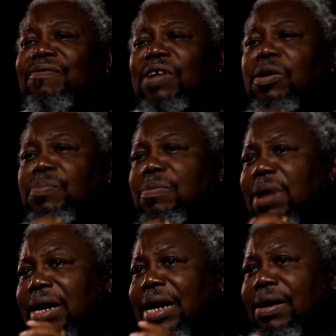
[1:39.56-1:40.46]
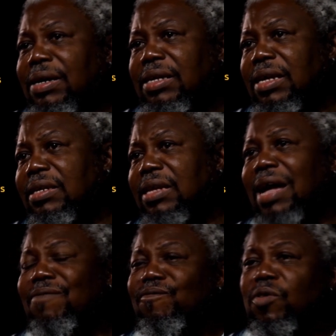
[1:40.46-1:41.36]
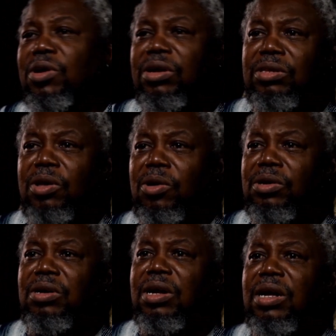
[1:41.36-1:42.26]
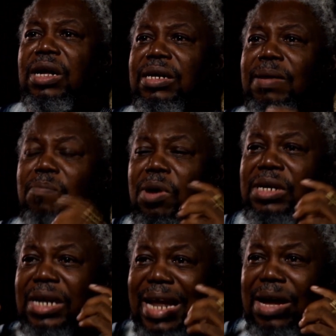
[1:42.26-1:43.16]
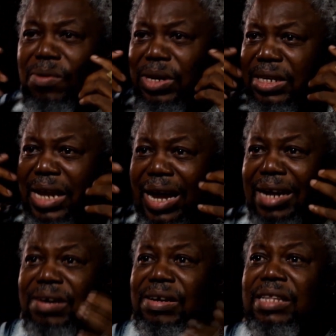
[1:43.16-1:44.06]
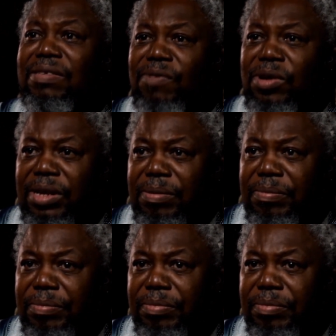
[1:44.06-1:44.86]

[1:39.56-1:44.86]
developing my characters, I focus on the body language that I create for them,